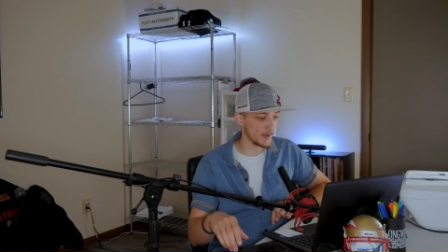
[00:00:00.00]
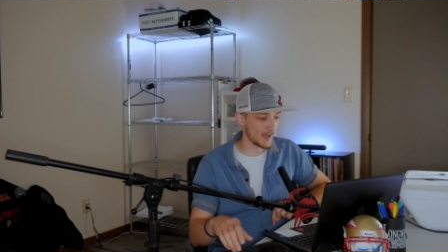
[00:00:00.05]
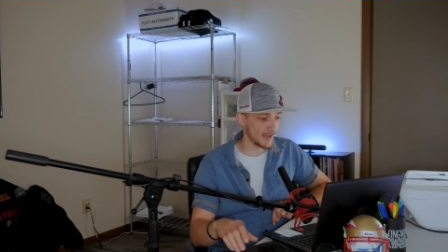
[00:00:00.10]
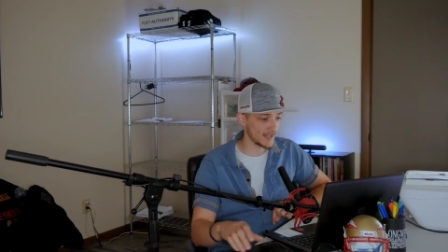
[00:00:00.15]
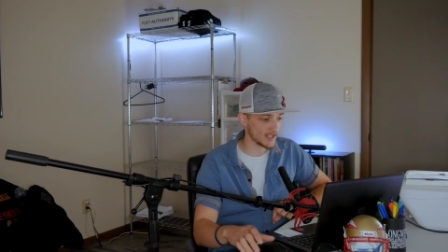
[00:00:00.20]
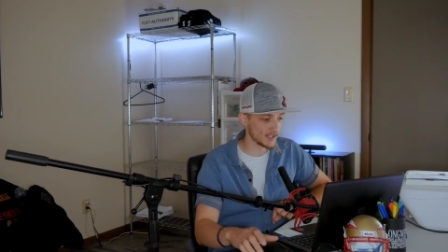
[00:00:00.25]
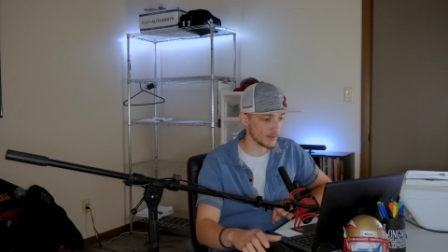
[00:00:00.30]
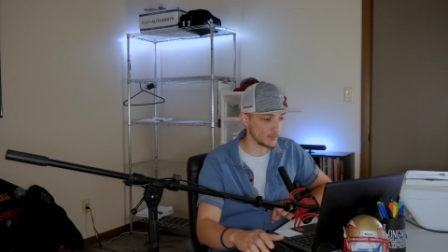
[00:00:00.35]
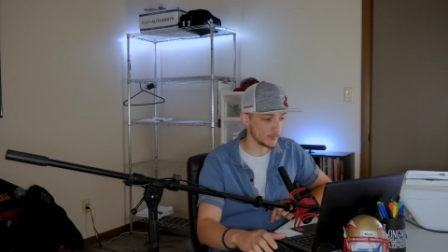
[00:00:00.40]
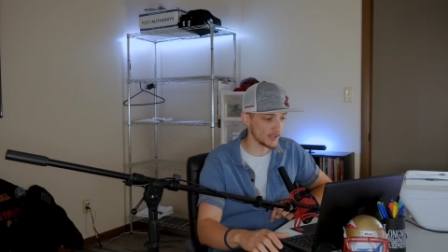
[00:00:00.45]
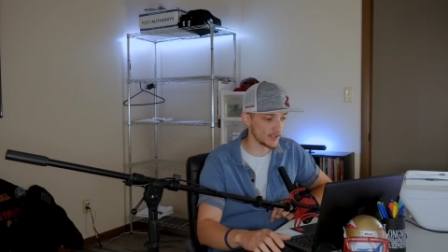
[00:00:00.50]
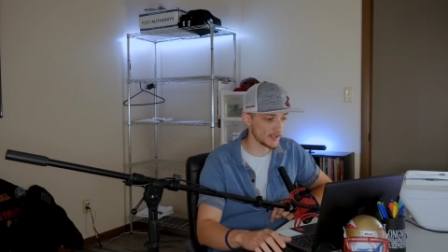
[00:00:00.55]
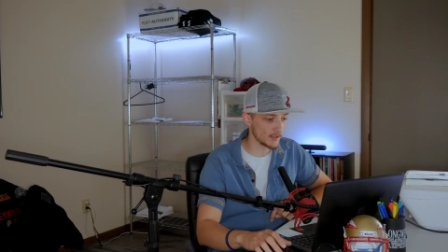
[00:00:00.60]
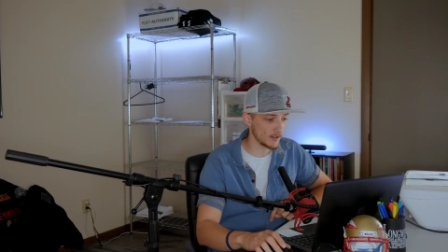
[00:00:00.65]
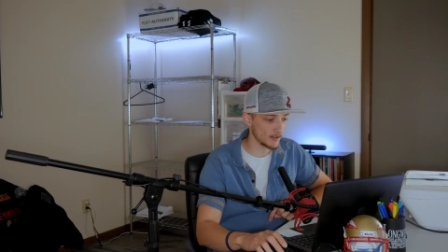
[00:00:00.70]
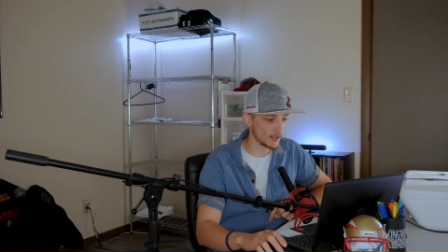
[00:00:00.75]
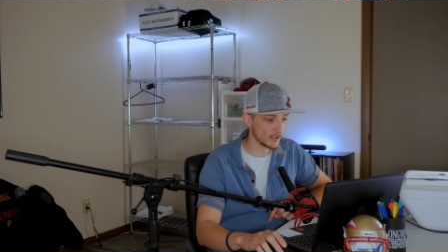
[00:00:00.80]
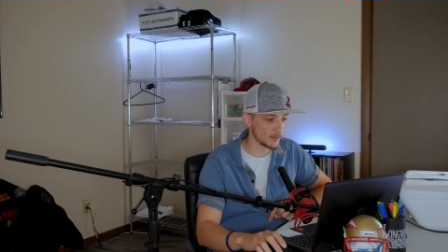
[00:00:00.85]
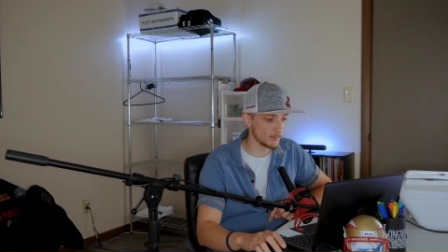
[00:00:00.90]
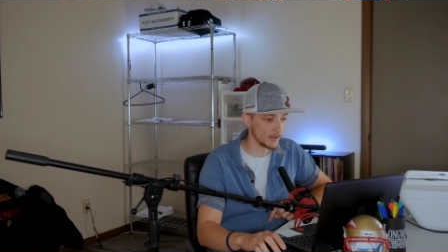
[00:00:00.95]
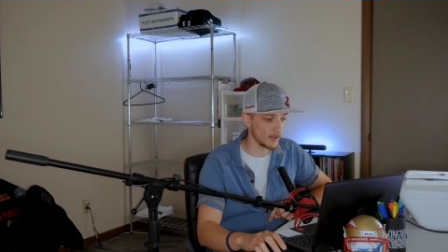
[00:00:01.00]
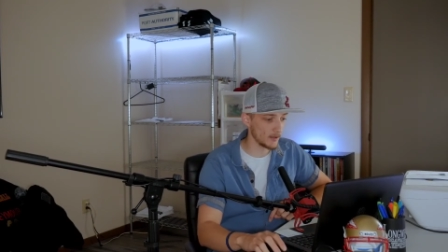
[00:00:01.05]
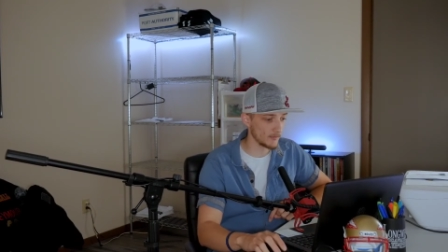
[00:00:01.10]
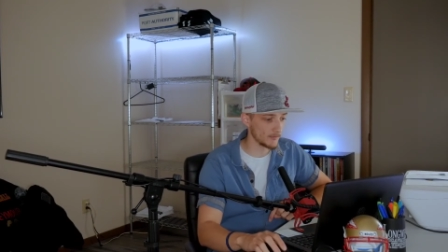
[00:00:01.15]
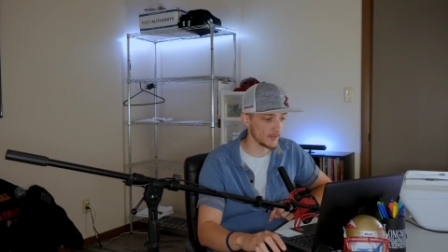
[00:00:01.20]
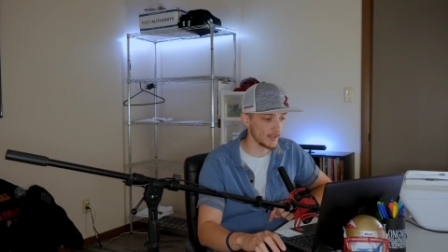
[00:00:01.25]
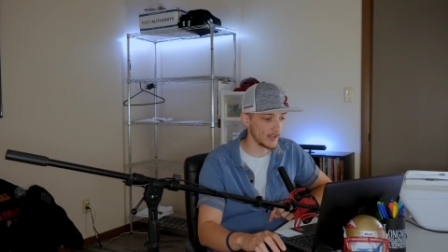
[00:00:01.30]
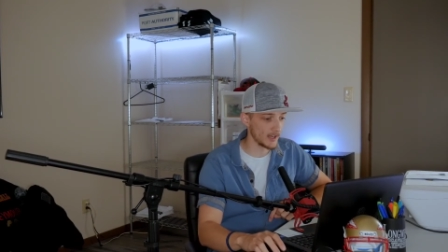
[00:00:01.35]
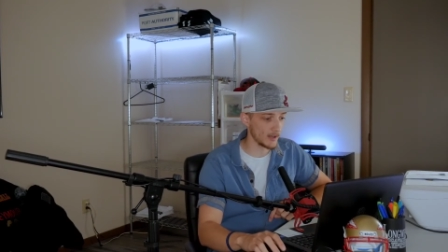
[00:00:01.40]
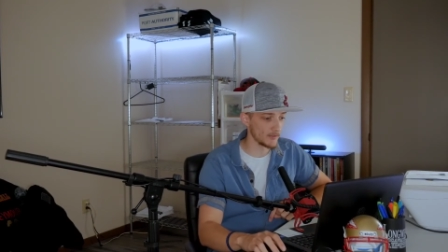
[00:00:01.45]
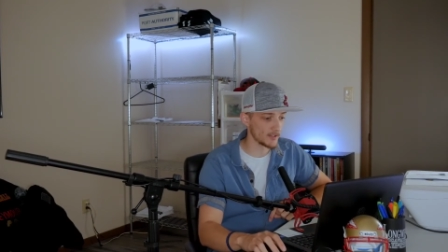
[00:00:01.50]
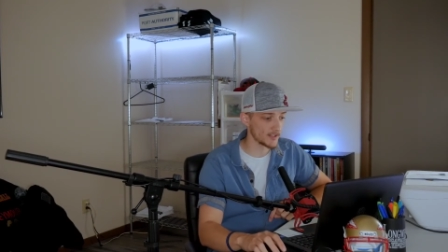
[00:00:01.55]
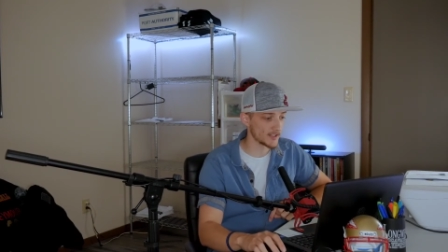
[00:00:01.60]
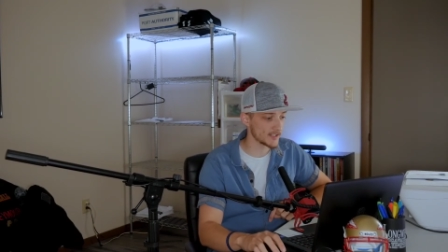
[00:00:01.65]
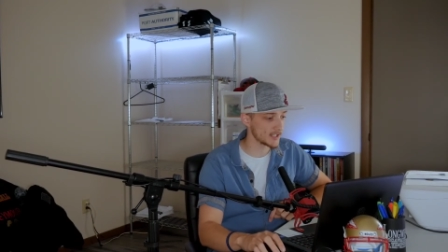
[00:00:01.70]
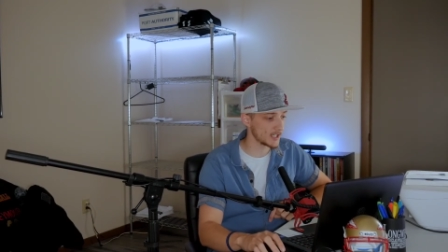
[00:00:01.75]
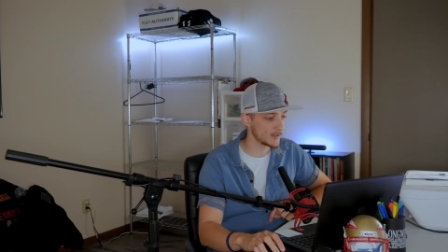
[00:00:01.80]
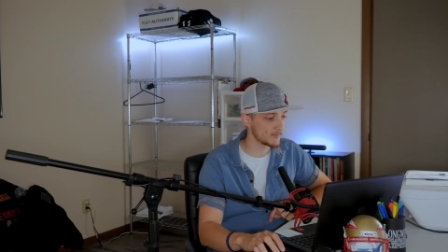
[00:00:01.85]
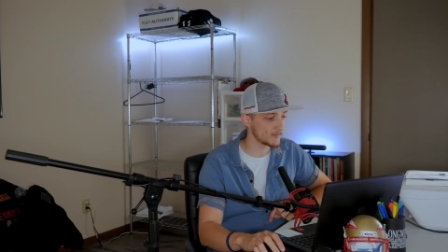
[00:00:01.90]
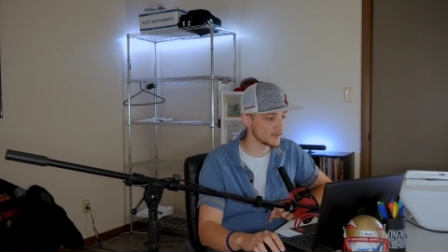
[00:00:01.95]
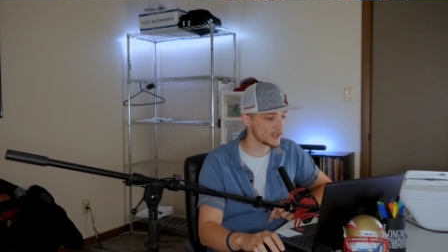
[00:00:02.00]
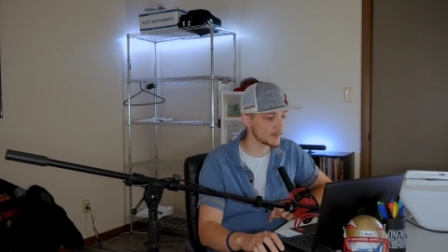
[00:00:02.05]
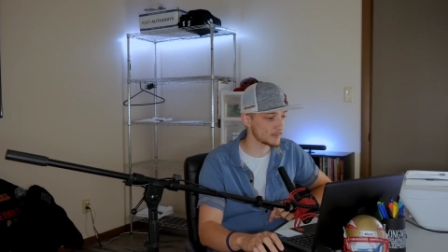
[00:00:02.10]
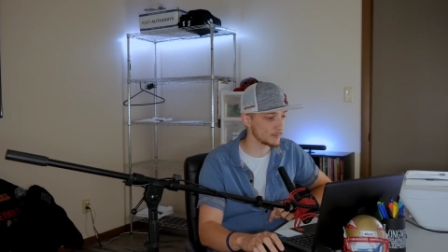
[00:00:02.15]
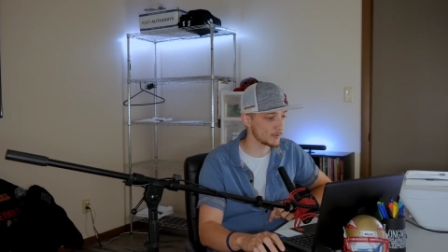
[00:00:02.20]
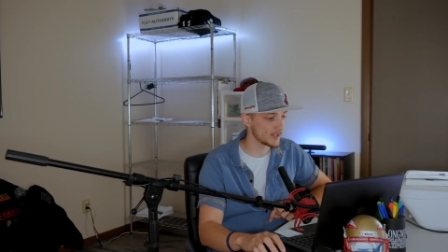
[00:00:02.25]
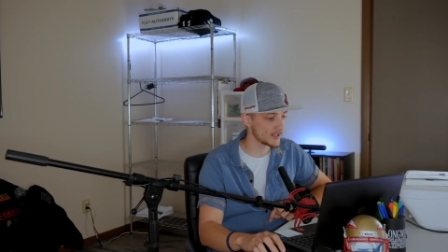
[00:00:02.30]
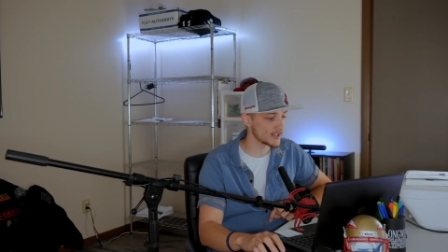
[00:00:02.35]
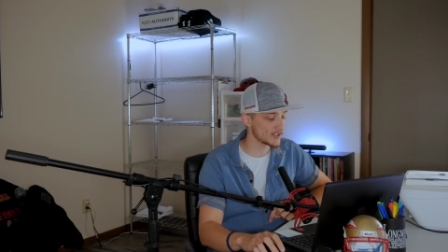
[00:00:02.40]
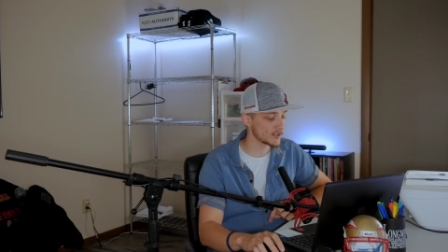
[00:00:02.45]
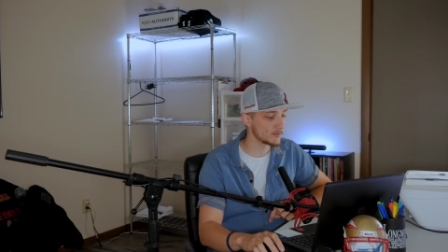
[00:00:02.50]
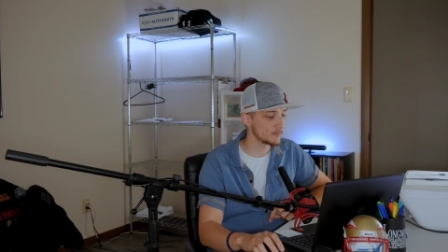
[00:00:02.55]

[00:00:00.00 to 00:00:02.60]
past week talking about how the safest place